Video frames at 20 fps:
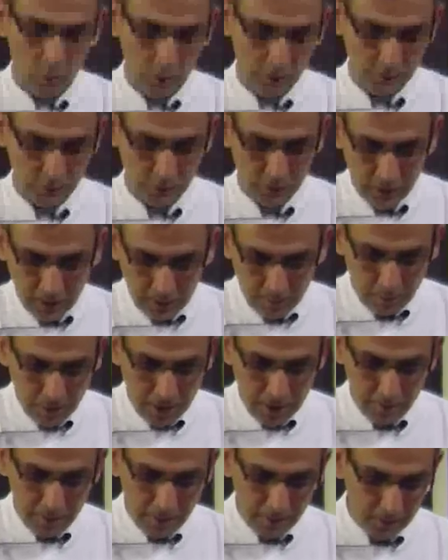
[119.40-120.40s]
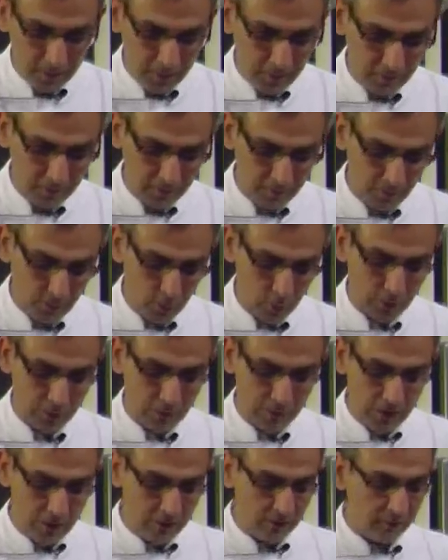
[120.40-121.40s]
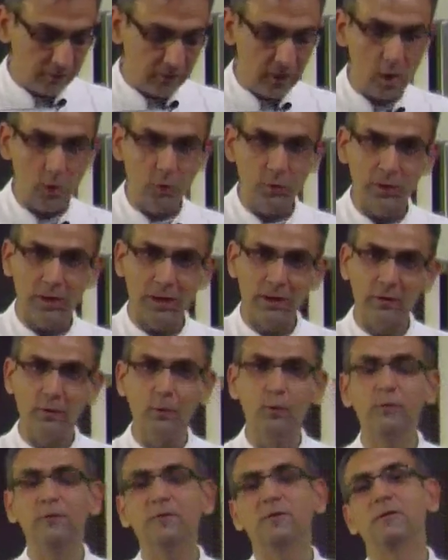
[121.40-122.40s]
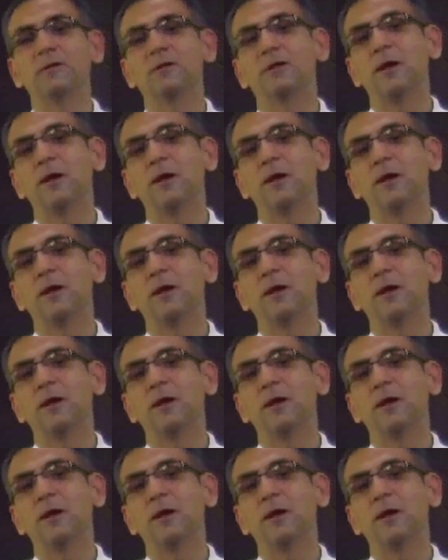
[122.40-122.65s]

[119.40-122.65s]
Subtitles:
Once you're done piping this, you can take this out and use this as a